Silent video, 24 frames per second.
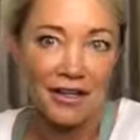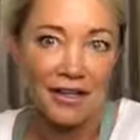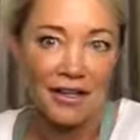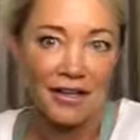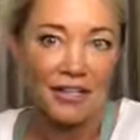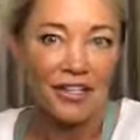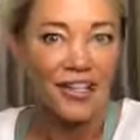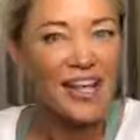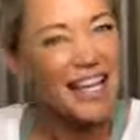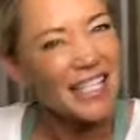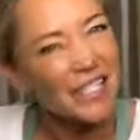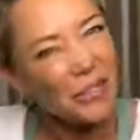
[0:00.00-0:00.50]

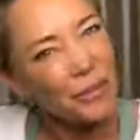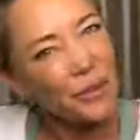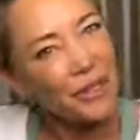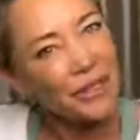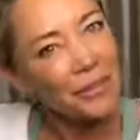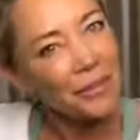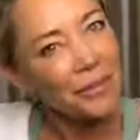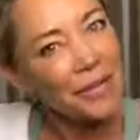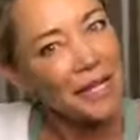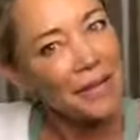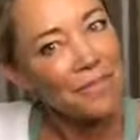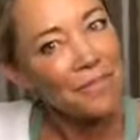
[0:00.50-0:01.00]
You guys with
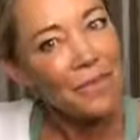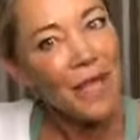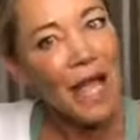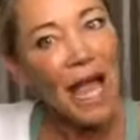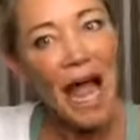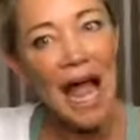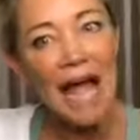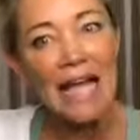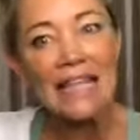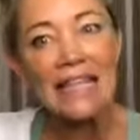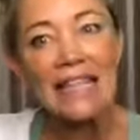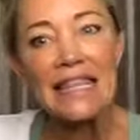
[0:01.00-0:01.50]
me?
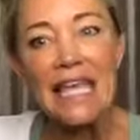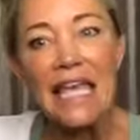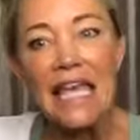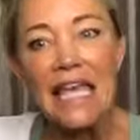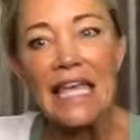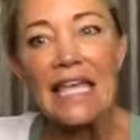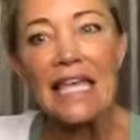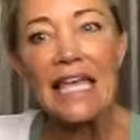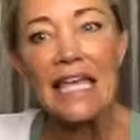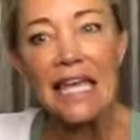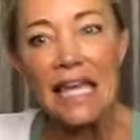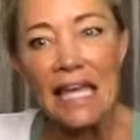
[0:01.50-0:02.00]
I
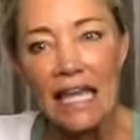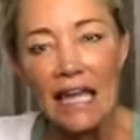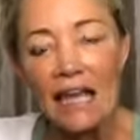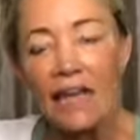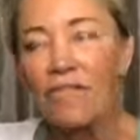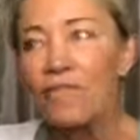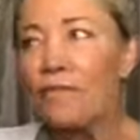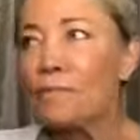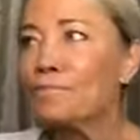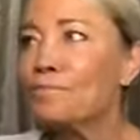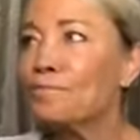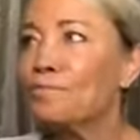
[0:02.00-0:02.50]
think if